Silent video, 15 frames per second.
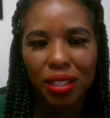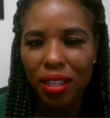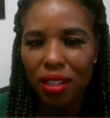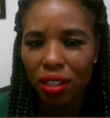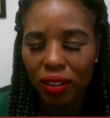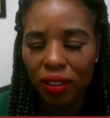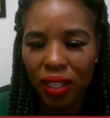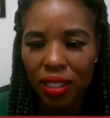
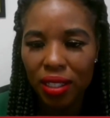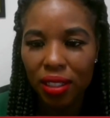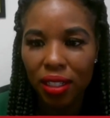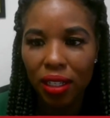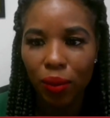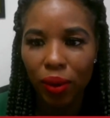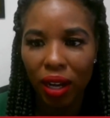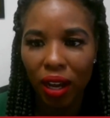sitting there
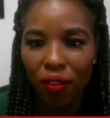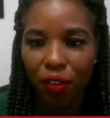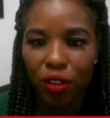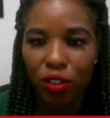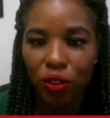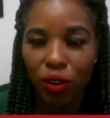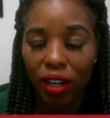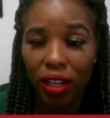listening when I
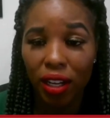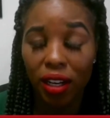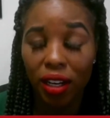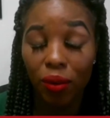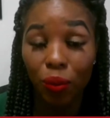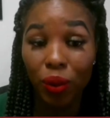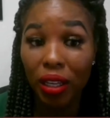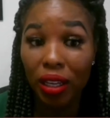first started
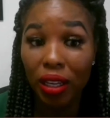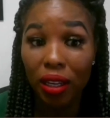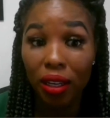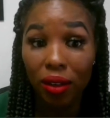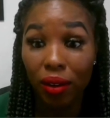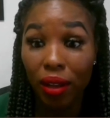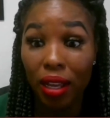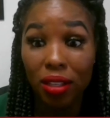getting
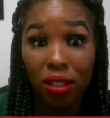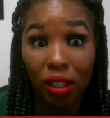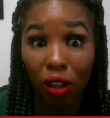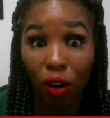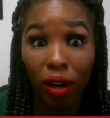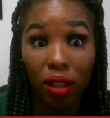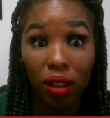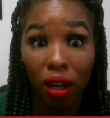really into
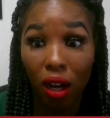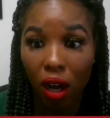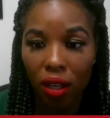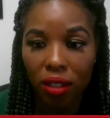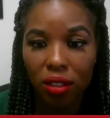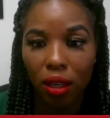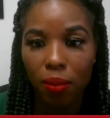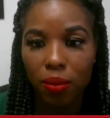learning the
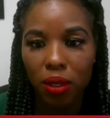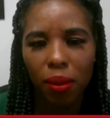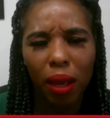concepts.